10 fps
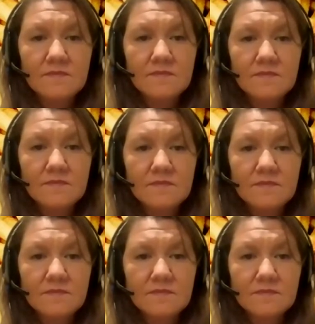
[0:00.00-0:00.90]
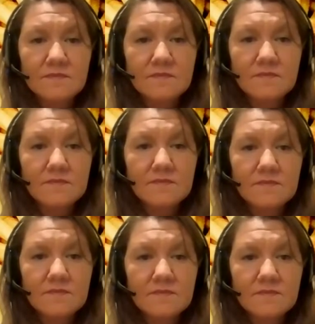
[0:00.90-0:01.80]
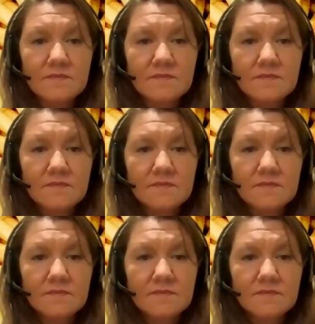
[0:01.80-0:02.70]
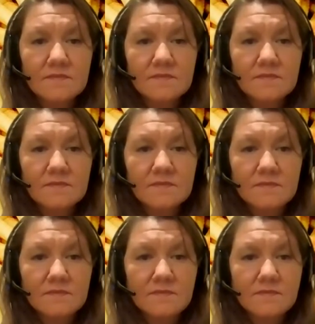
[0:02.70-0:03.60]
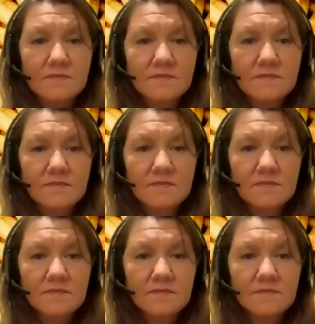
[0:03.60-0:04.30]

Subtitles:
(silent)